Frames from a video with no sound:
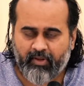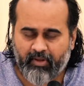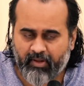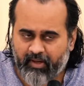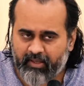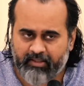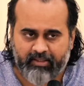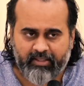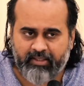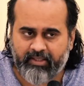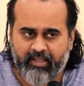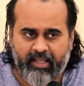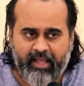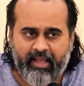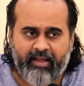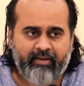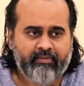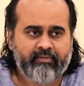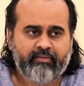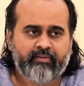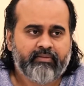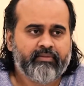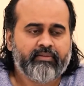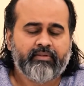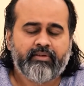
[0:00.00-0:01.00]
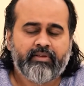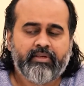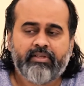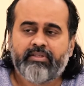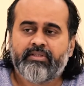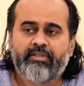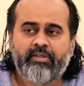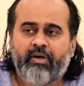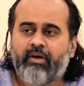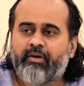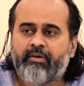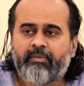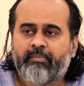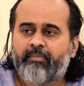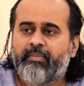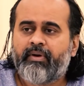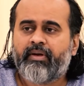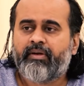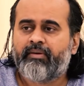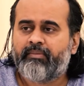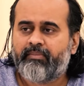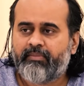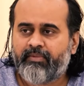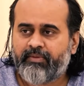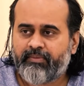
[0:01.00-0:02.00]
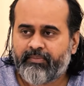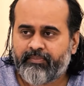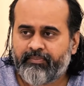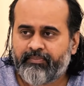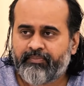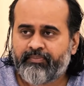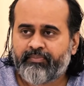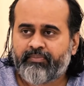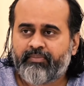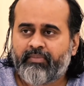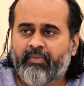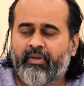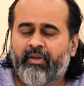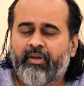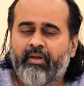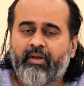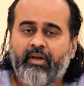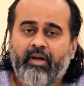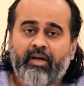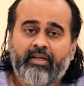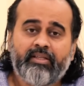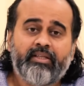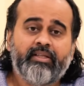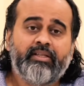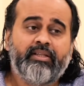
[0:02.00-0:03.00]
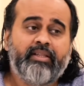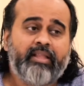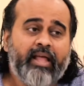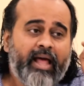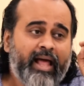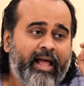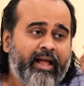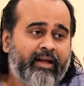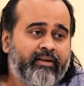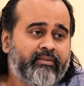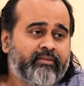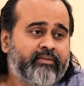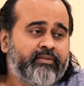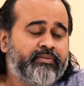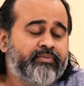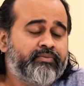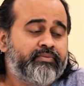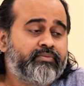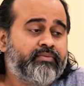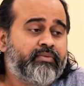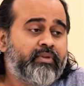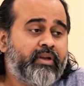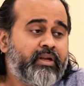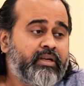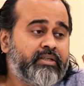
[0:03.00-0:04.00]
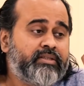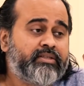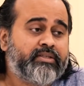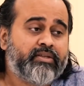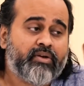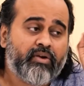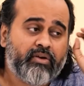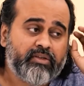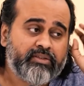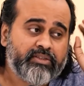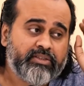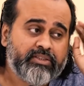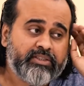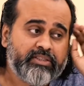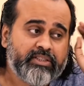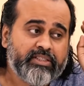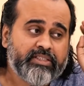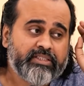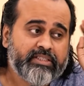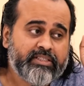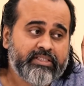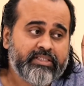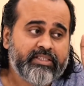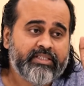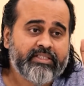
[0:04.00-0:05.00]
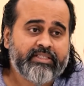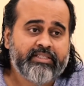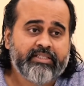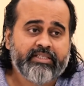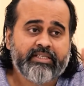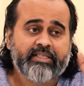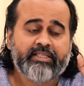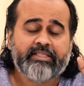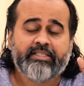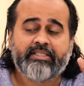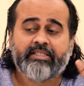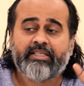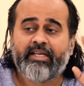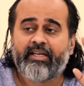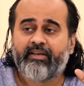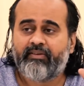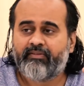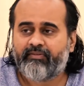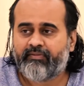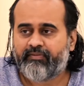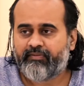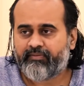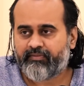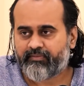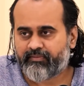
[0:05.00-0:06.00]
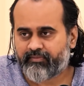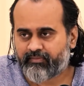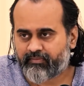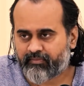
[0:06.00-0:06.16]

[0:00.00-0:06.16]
Adhidev is not Brahma. Adhidev is consciousness itself.